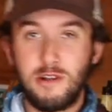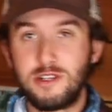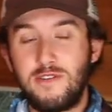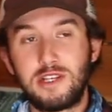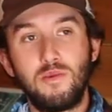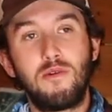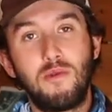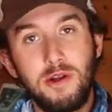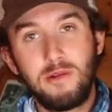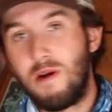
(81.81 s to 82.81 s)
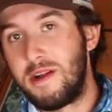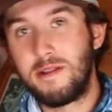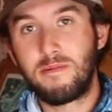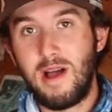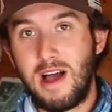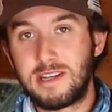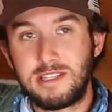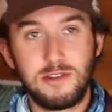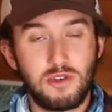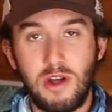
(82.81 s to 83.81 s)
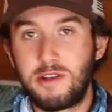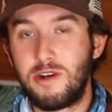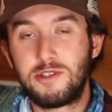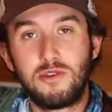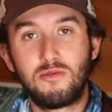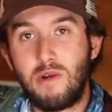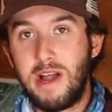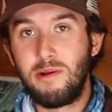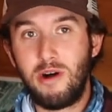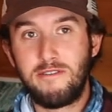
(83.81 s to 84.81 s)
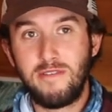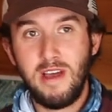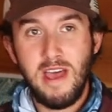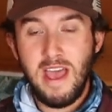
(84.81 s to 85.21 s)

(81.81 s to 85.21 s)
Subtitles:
Those fish will run you right in the rocks. They'll try and cut you right off.